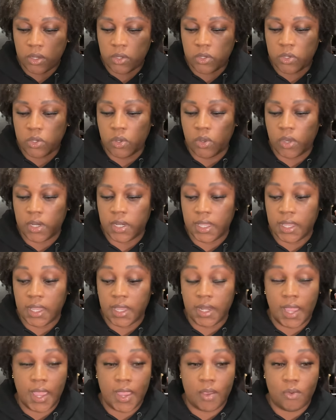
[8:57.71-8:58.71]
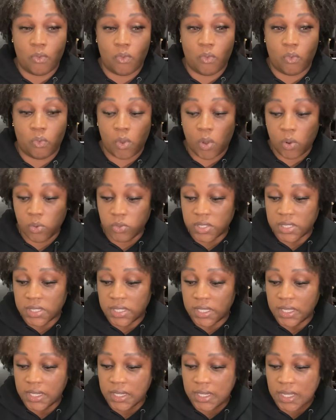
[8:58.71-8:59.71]
You're going to get a
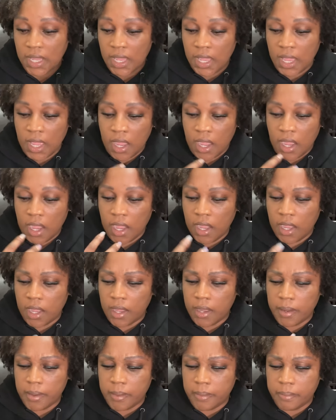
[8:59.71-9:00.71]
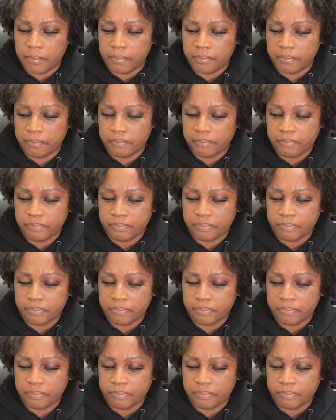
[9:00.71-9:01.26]
roasted, um,